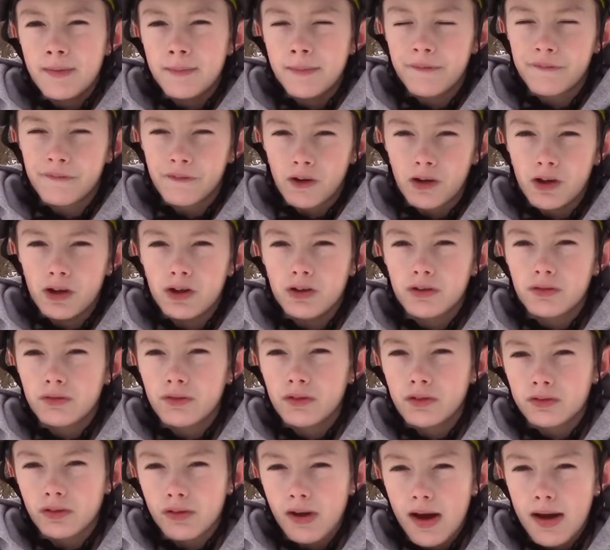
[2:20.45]
before you
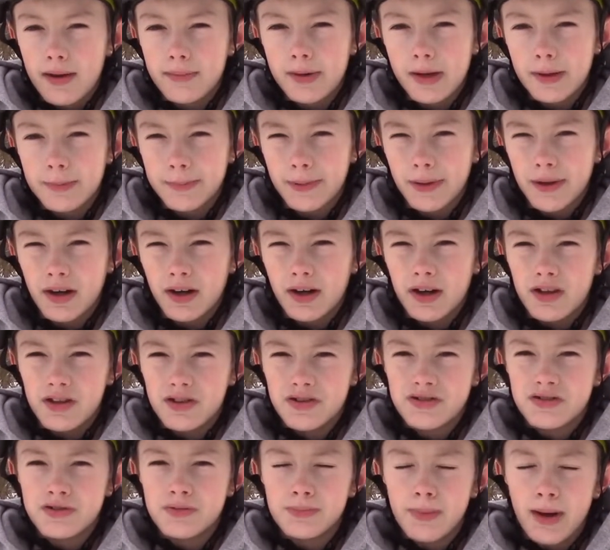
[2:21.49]
climb it
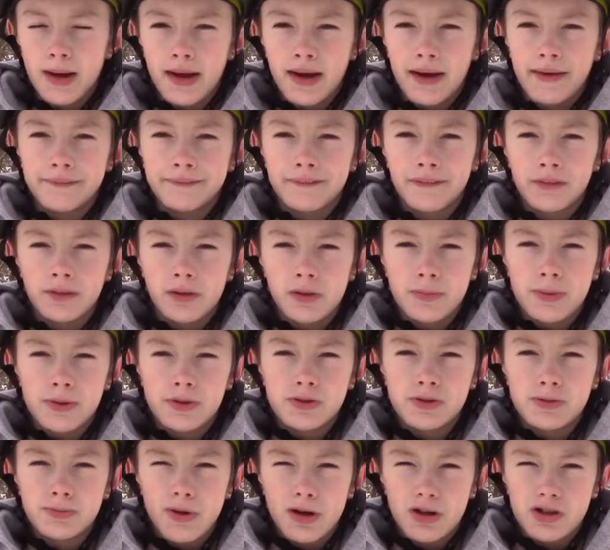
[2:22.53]
because you might have a little bit
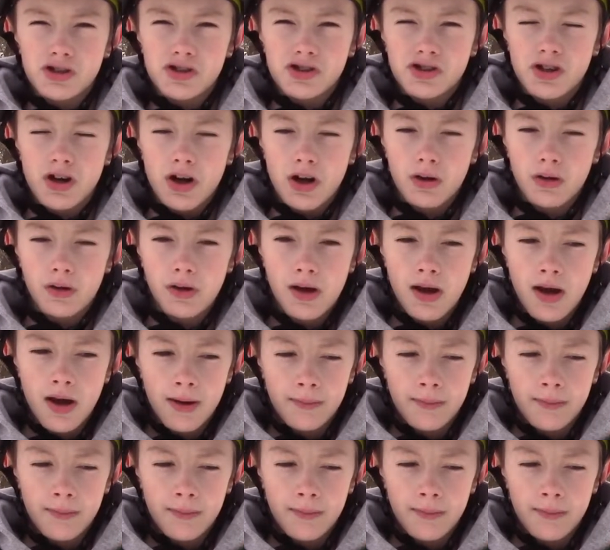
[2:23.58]
too much snow.